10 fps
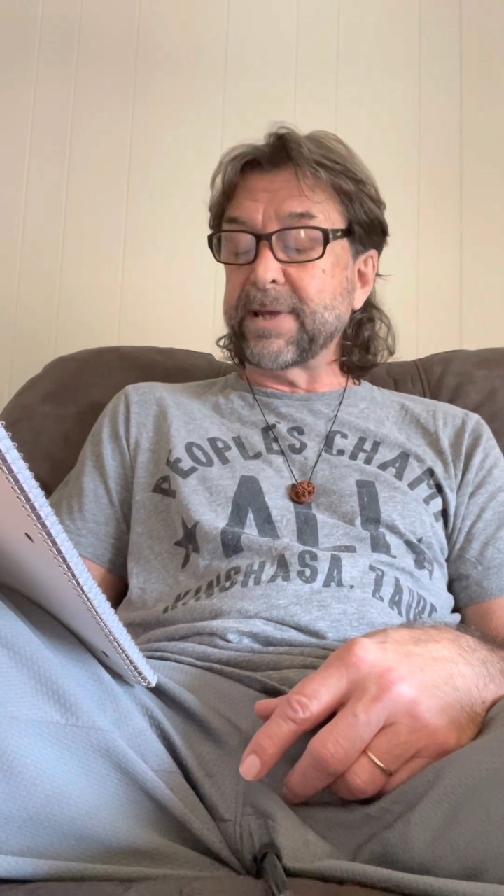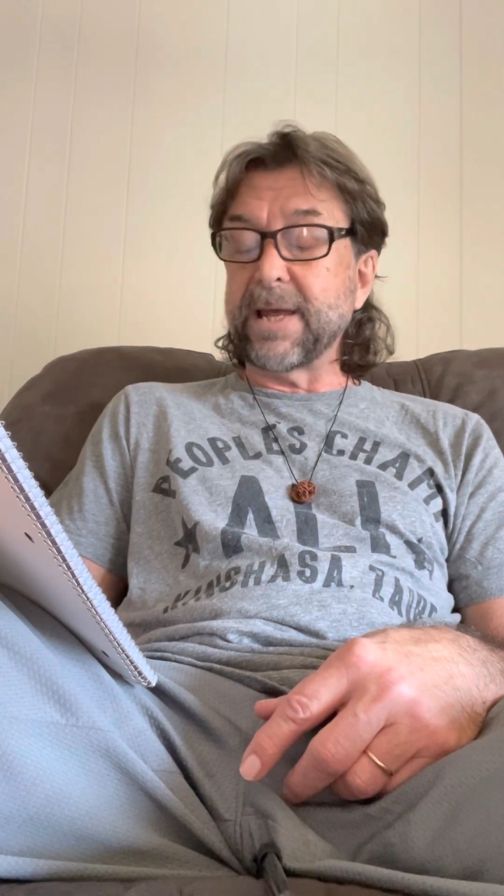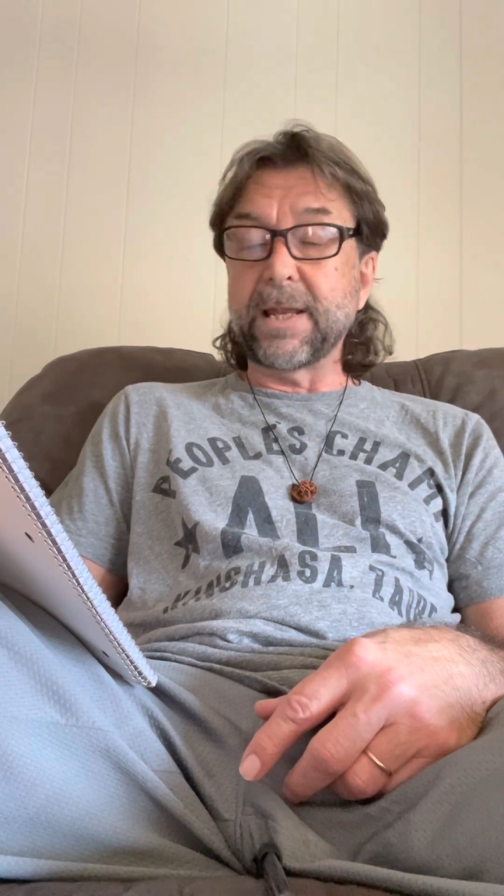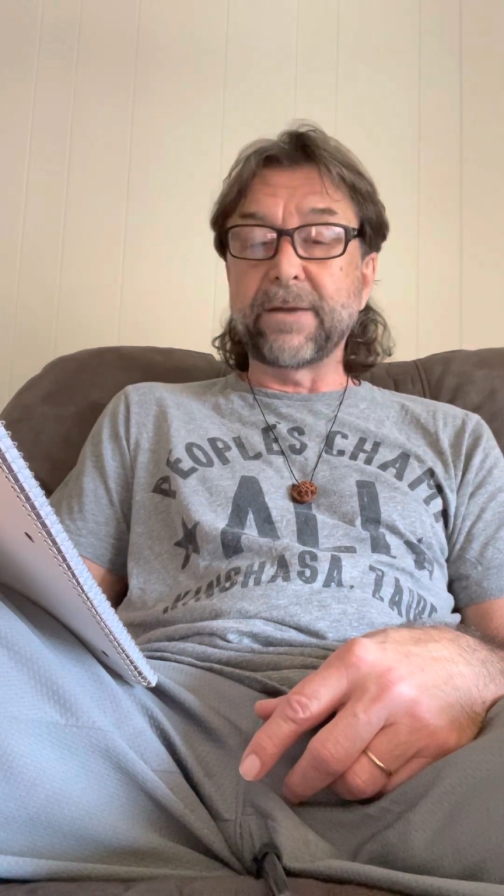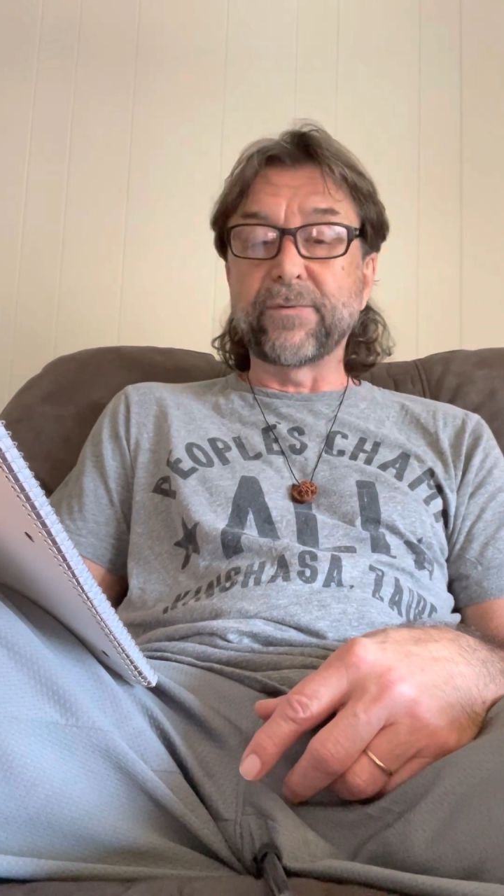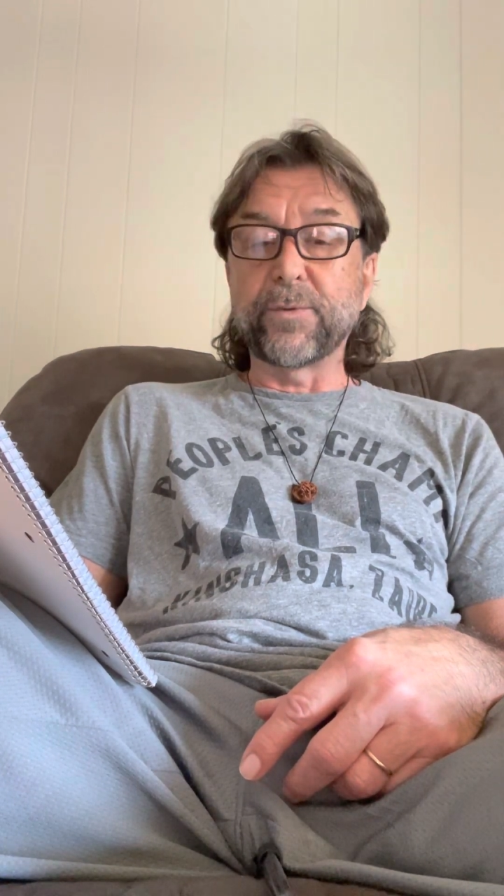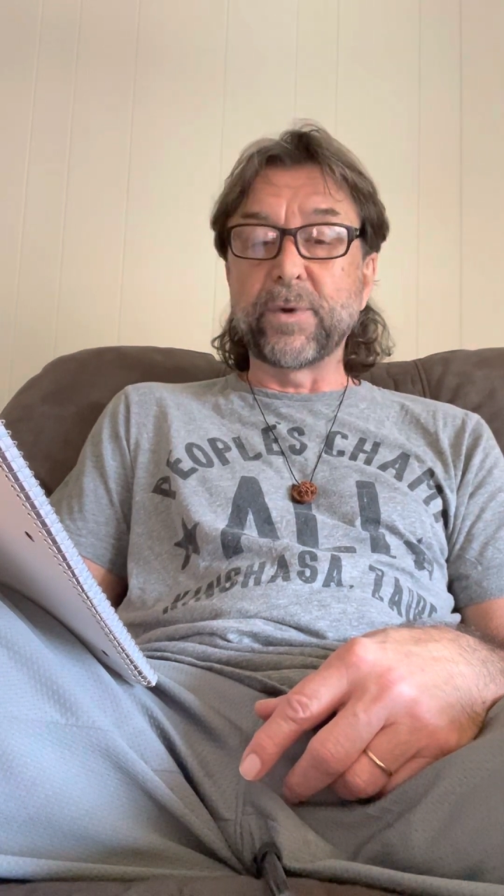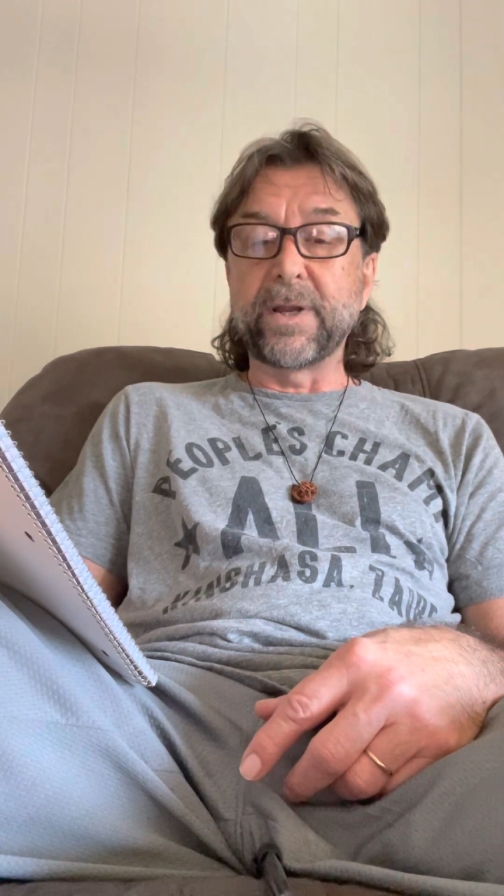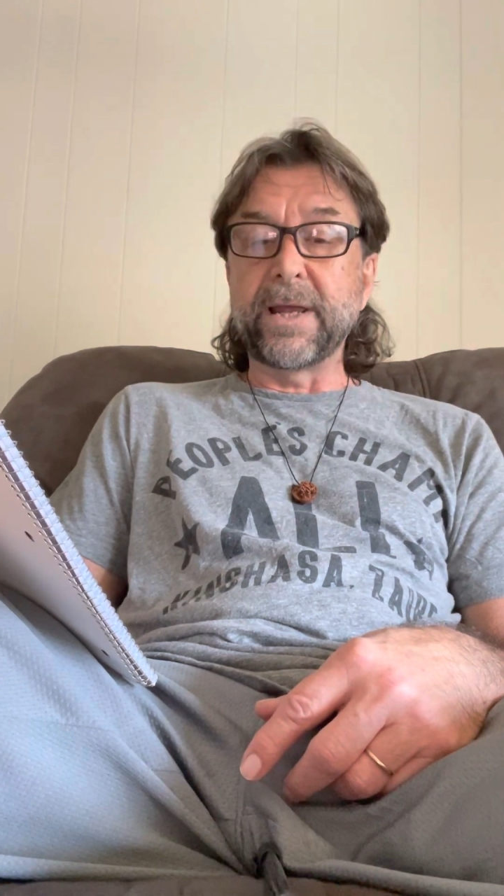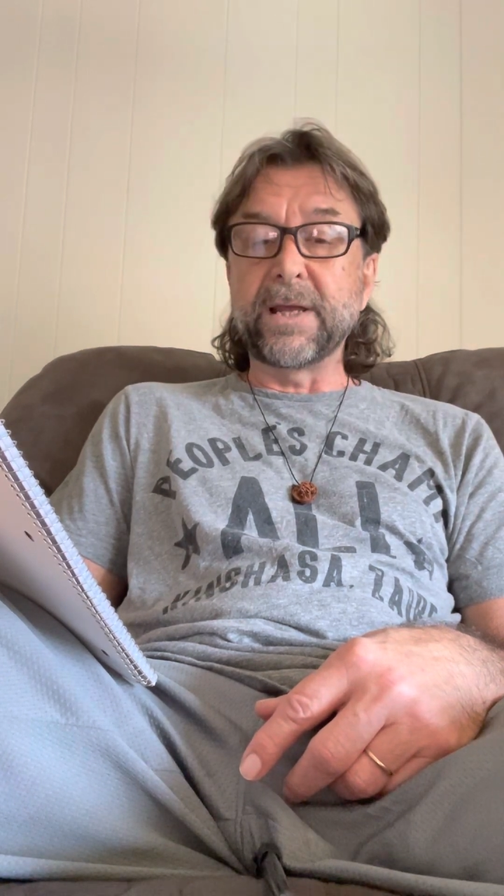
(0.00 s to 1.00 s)
Thailand for
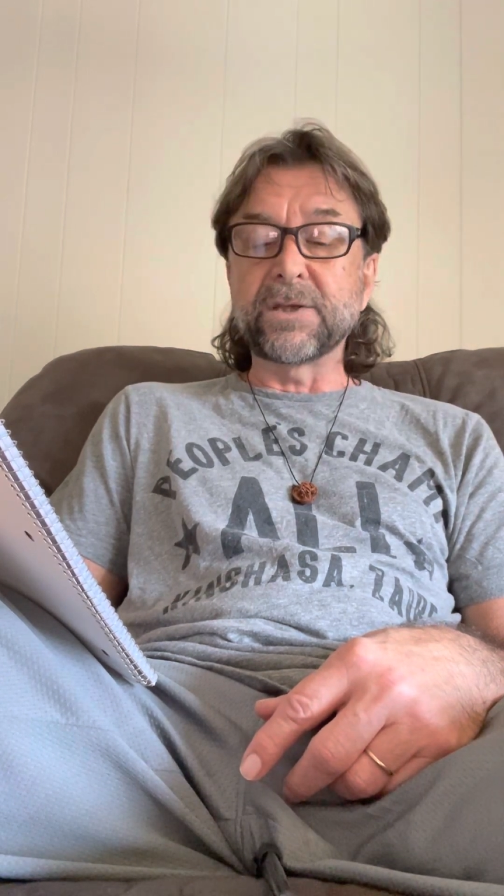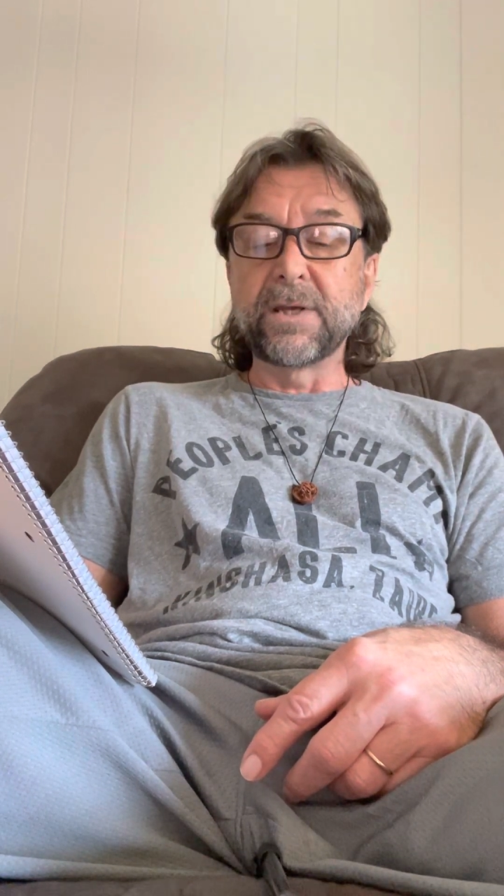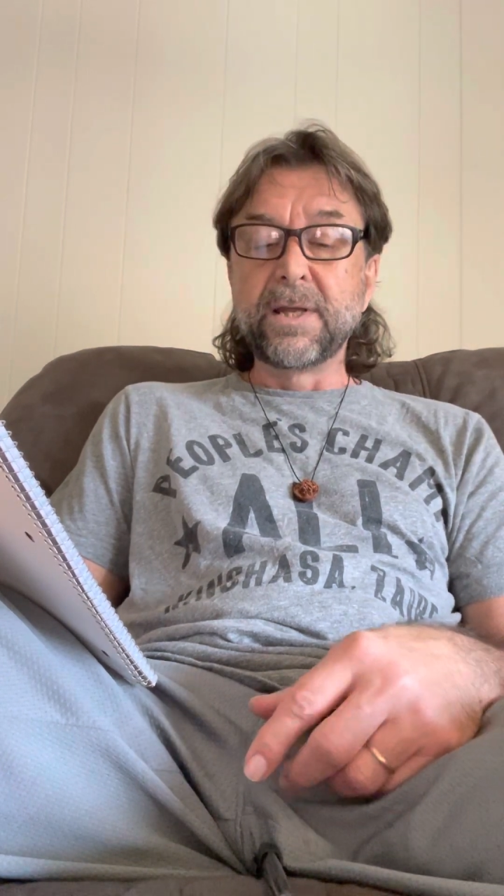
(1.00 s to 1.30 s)
three days.